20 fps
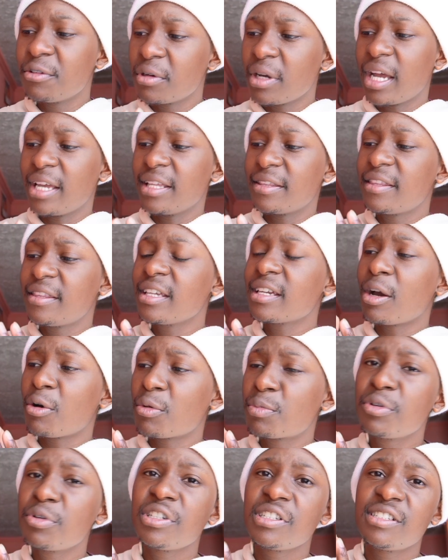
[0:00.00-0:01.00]
I think I'll
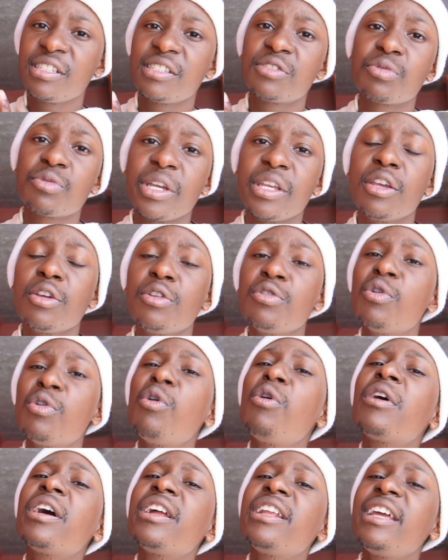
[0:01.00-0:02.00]
put it this way. You
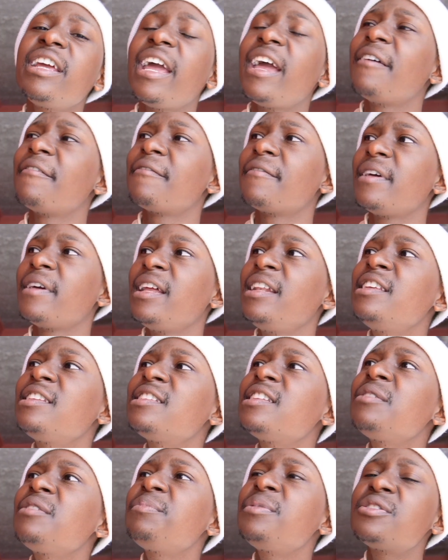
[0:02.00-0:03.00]
already have a
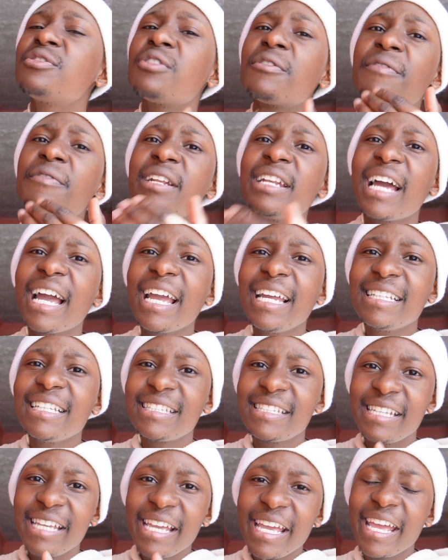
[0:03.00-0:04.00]
little bit of an
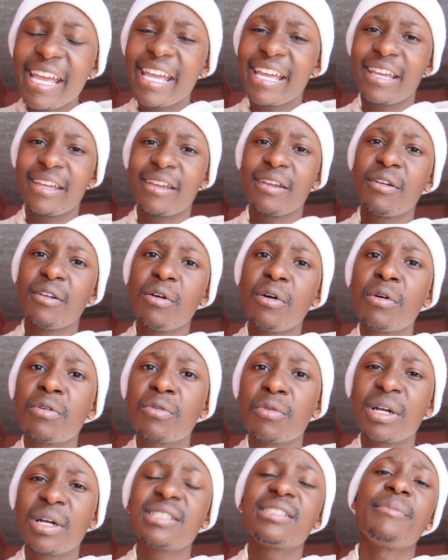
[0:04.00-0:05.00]
idea on
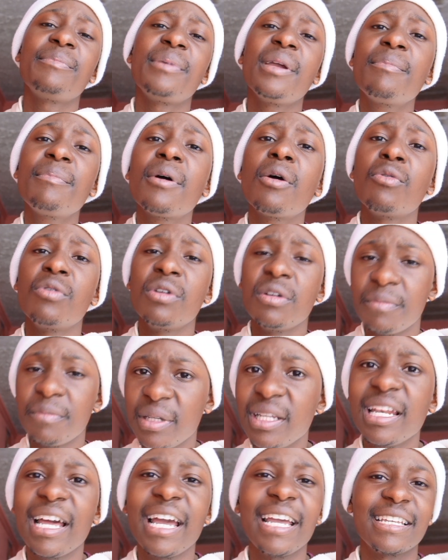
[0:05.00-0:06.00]
what the paper will
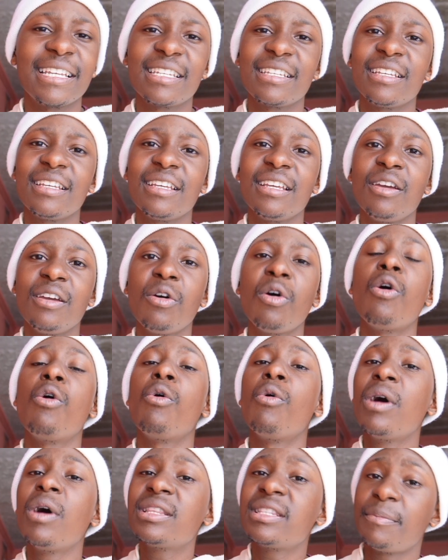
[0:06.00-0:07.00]
be like or
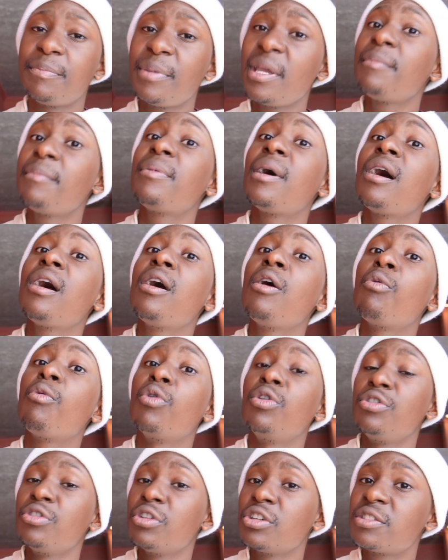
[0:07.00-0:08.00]
what the paper
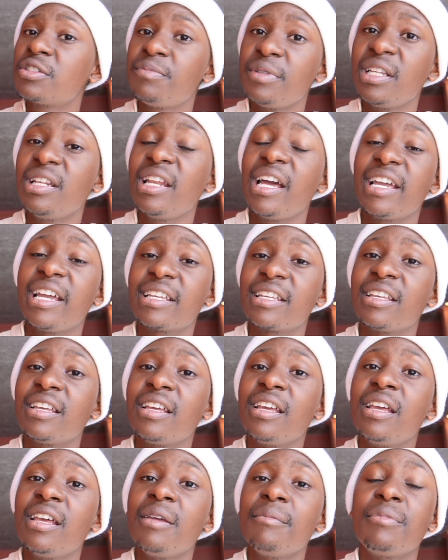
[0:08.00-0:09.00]
will not be like.
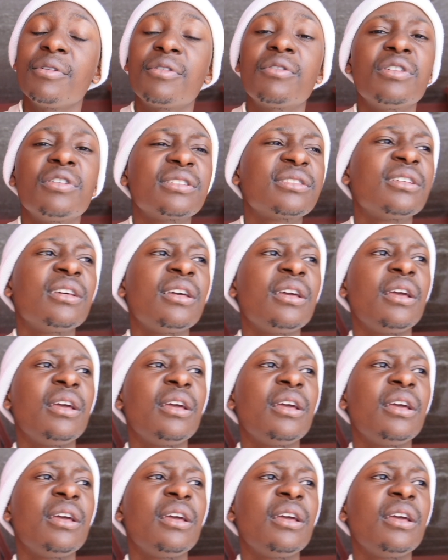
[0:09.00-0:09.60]
Because